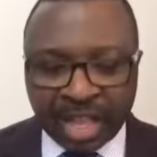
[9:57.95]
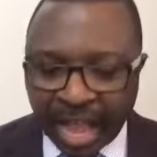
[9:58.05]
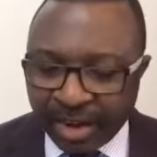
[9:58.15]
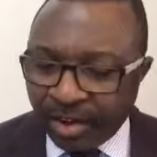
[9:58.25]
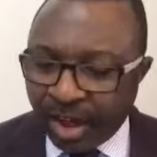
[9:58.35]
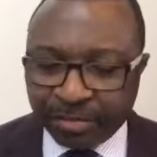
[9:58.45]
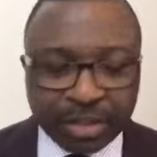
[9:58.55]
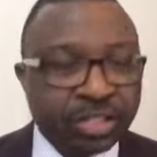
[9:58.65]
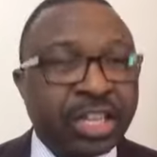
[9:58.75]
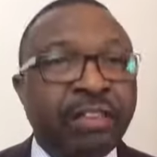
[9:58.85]
I know I've
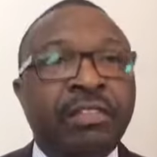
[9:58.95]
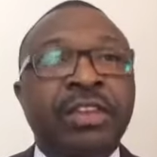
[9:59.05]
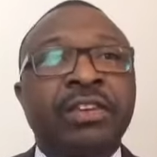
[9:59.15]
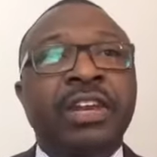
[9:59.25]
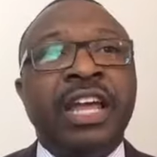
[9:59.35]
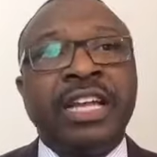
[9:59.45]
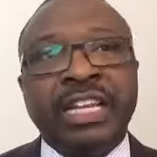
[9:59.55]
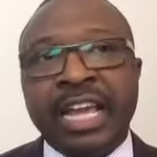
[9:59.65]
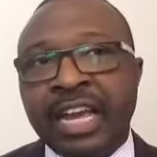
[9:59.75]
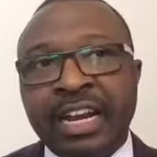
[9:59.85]
just given you like
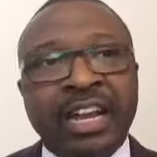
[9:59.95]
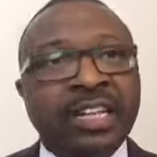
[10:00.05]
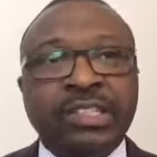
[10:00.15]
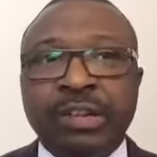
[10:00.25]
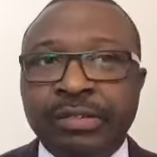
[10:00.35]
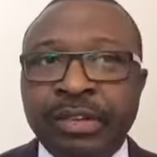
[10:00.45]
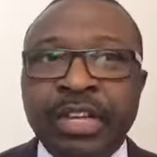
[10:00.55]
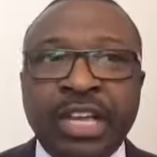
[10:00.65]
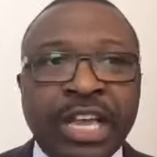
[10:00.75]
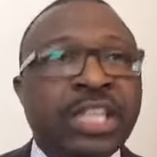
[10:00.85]
the headlines of
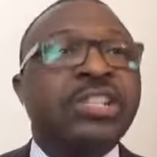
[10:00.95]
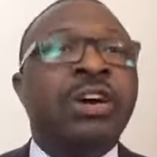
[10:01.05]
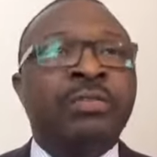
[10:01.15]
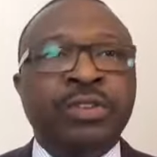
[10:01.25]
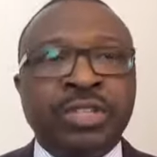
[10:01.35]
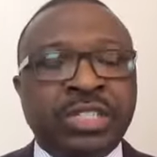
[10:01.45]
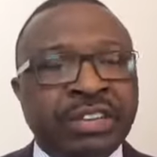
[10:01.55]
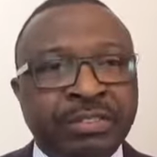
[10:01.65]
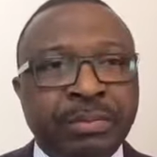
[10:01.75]
each of those 7